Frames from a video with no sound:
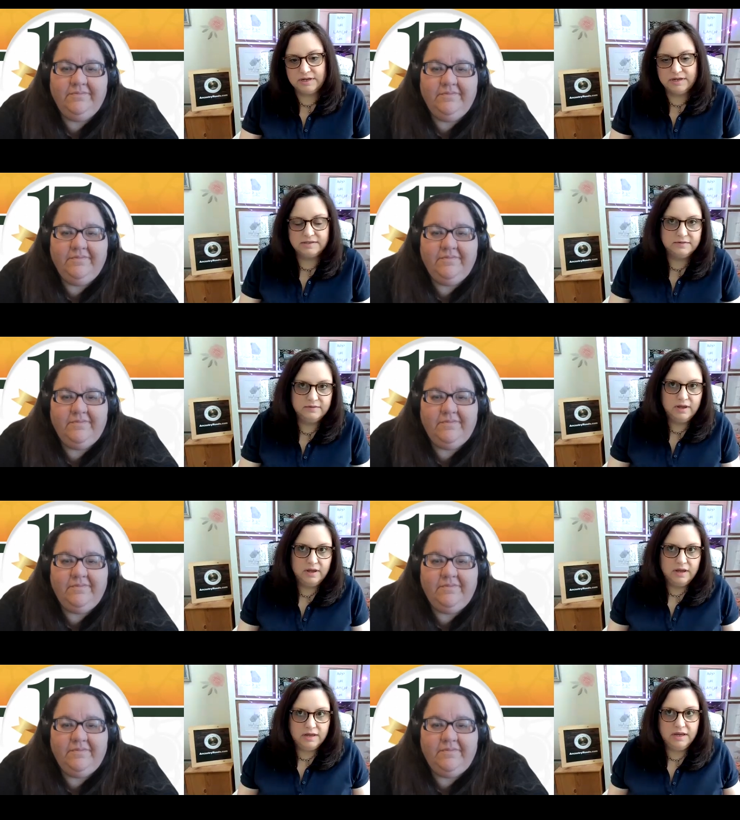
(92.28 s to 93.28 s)
Speaker 1: kids and
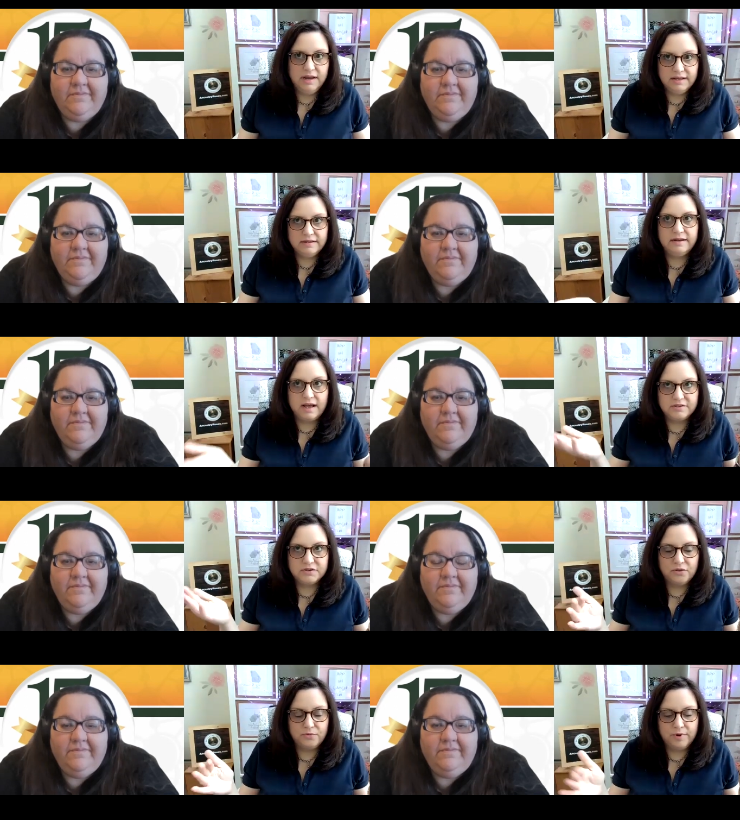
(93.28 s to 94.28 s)
connect the dots
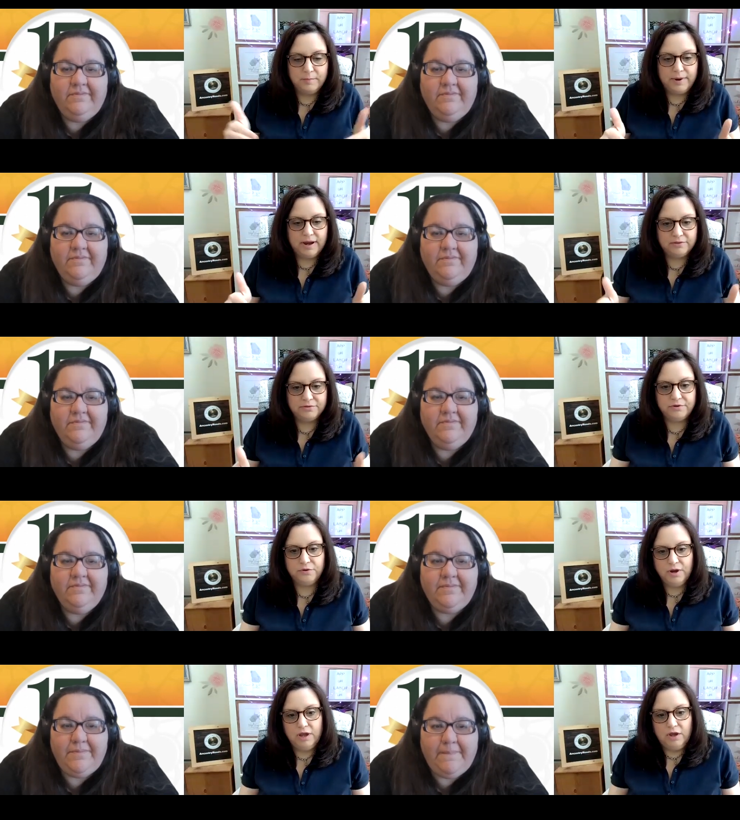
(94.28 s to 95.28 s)
all the way back through
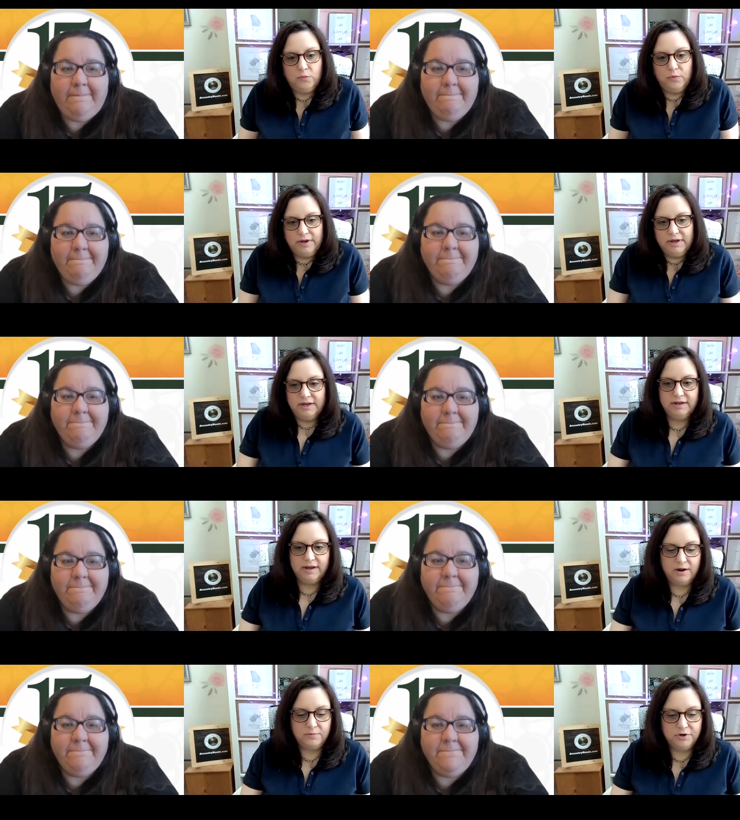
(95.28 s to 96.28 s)
when
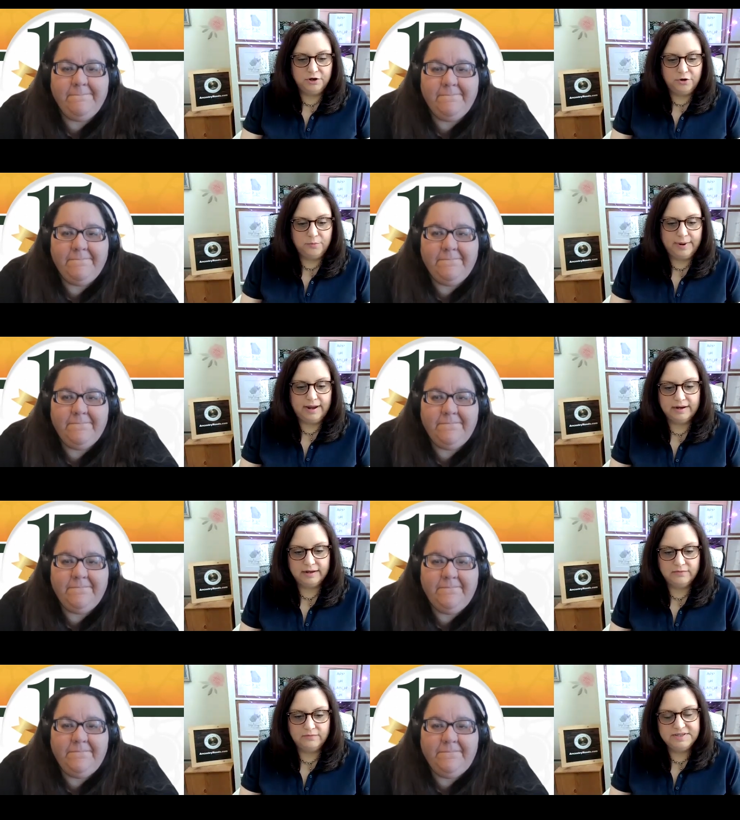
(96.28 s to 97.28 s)
i would go back
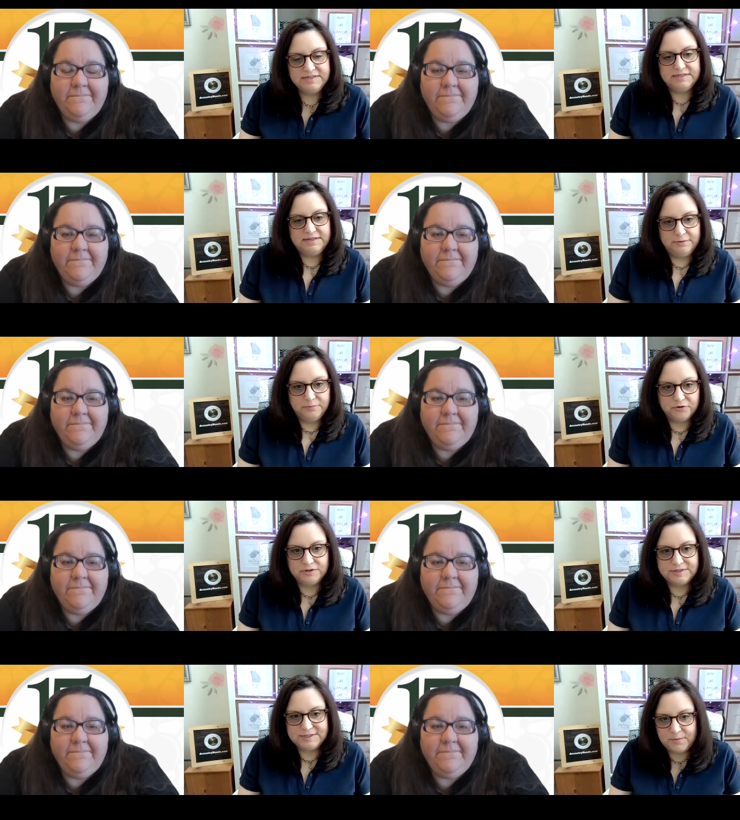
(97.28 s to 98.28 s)
and visit him during
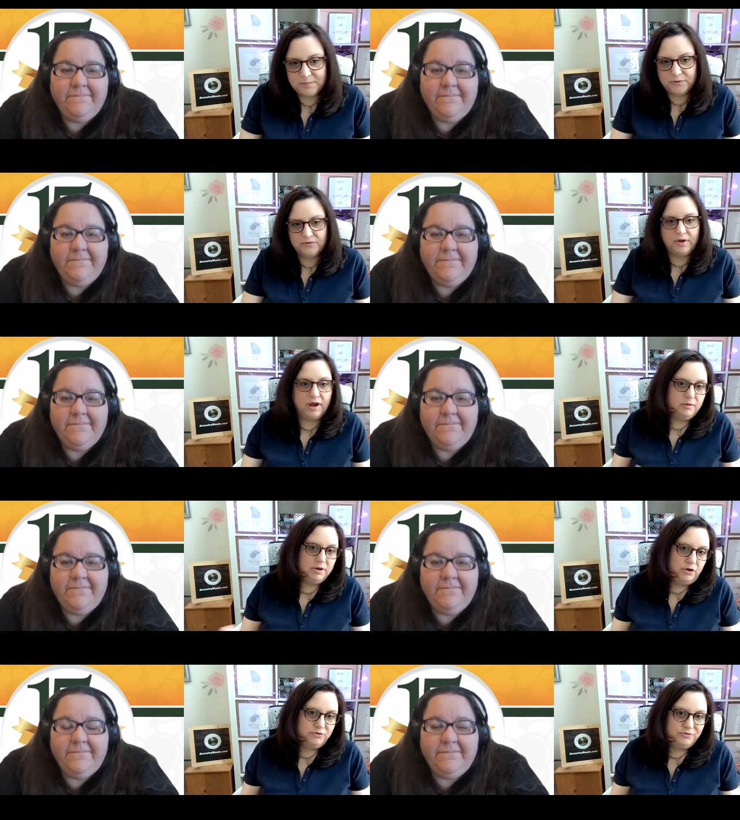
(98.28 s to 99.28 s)
the summers i would
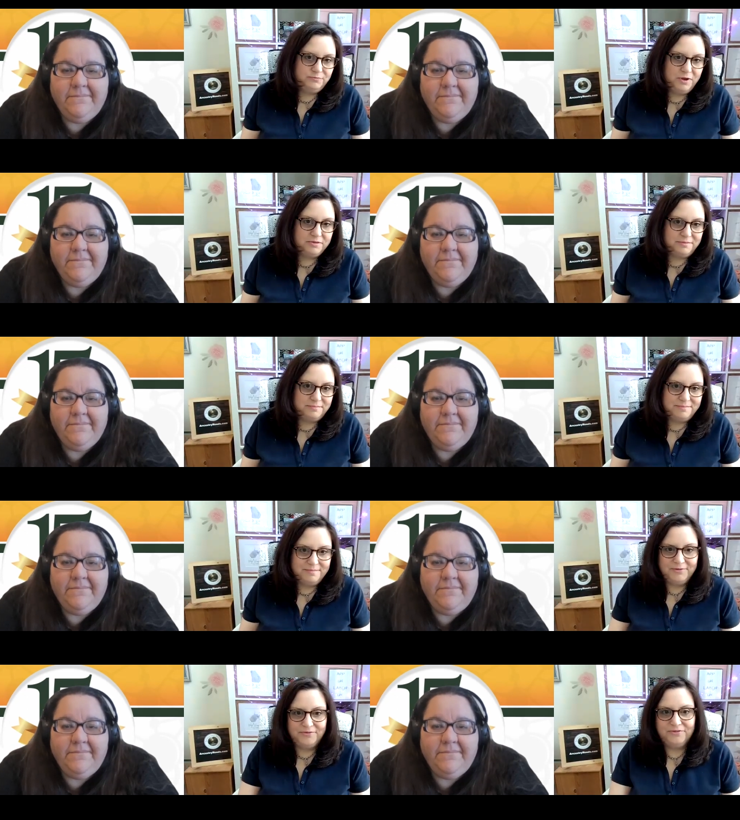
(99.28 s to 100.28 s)
go with him
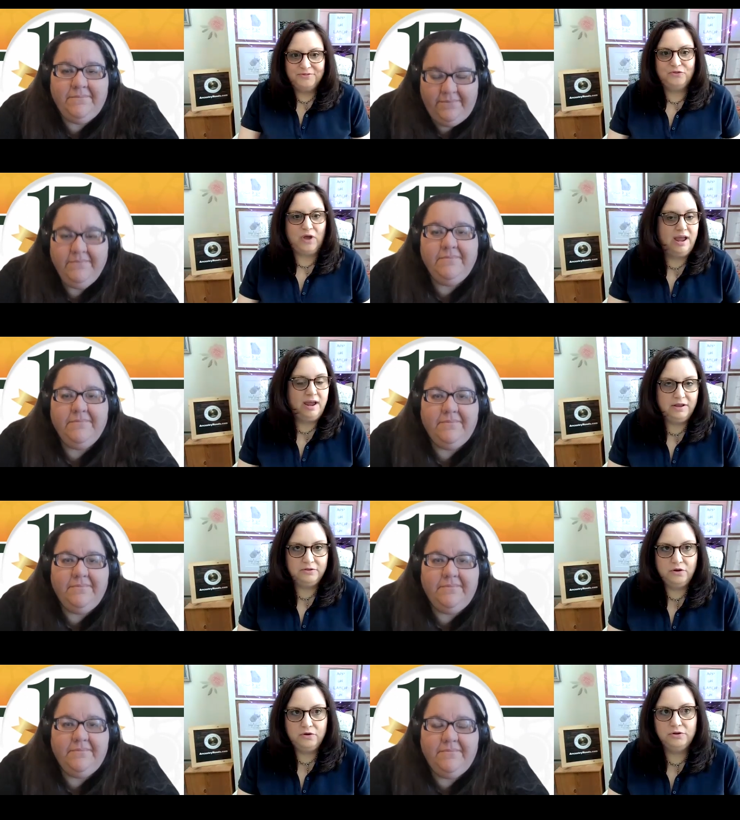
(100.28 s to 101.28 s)
so i had
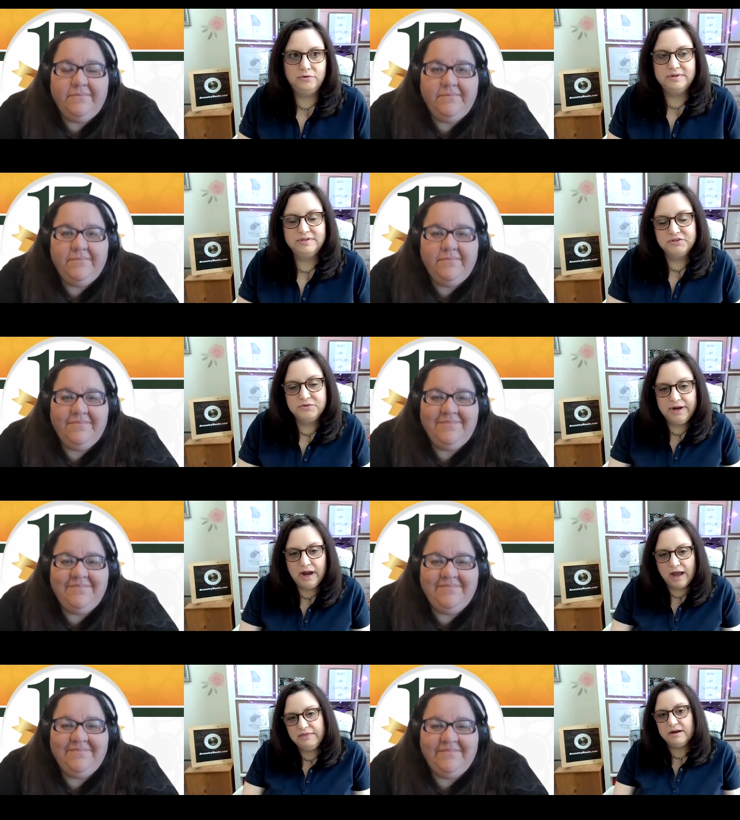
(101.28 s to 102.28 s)
no clue what i was doing
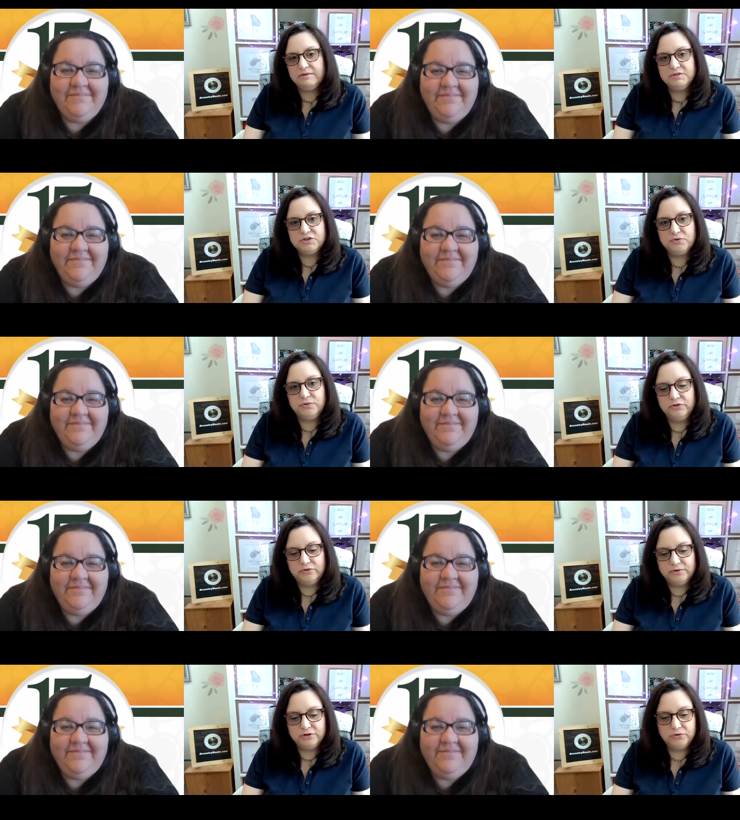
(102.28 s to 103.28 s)
i thought i was just going
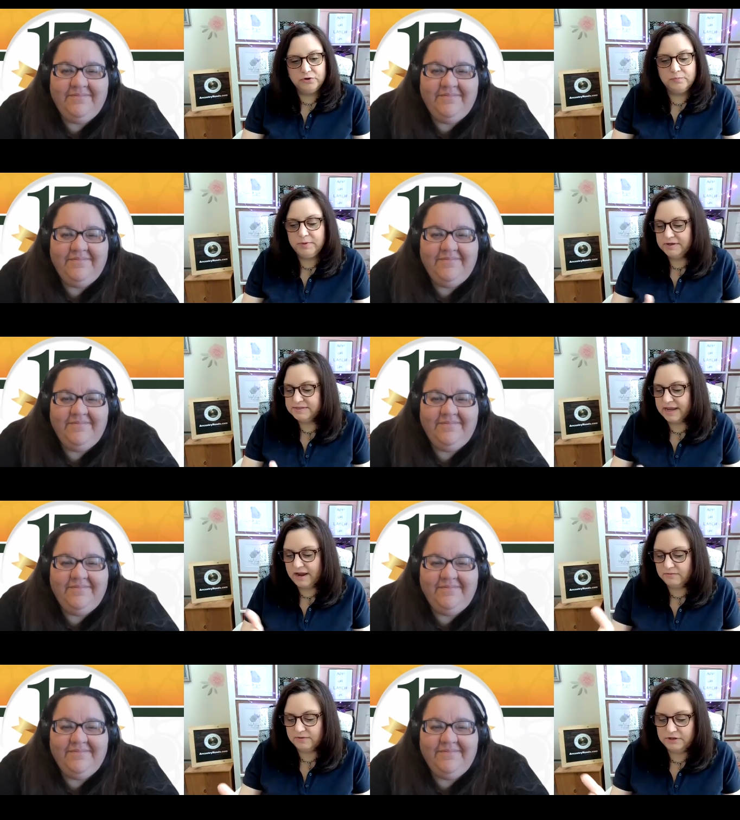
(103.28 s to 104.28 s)
door to door because
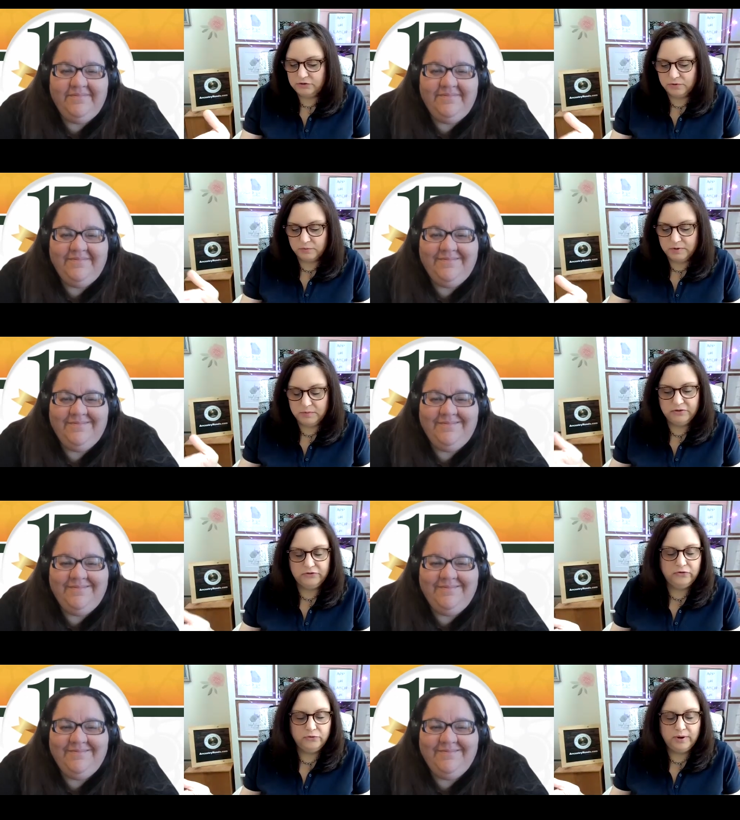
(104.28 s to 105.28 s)
every door we went
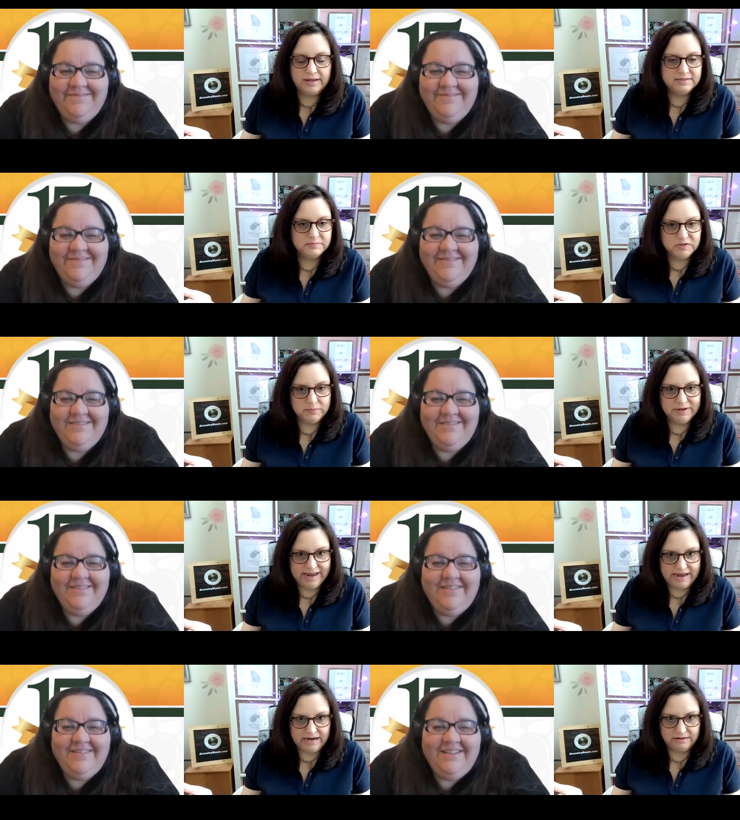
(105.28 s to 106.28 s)
to had some type of
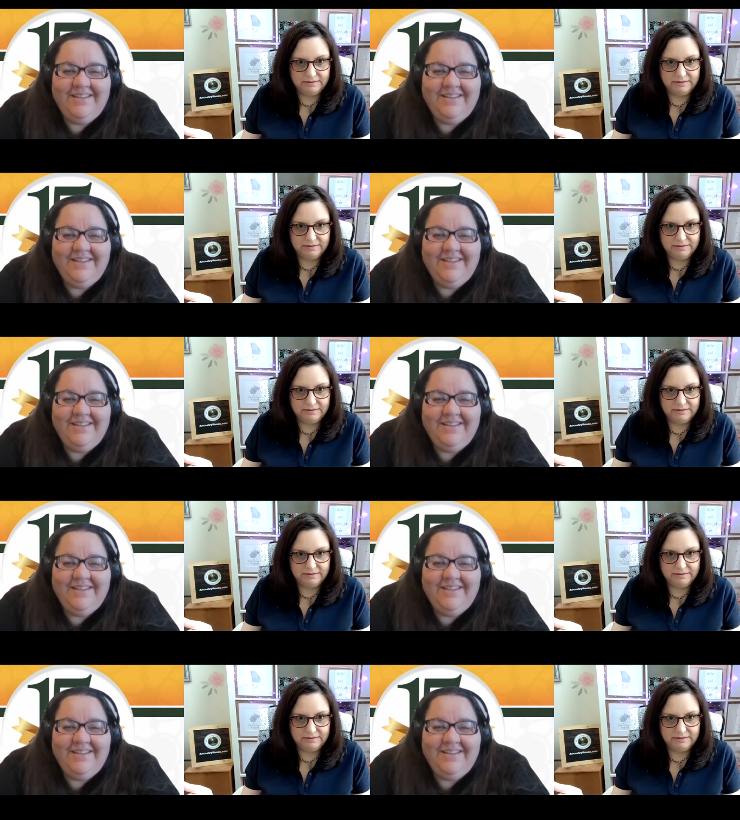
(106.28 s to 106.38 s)
cake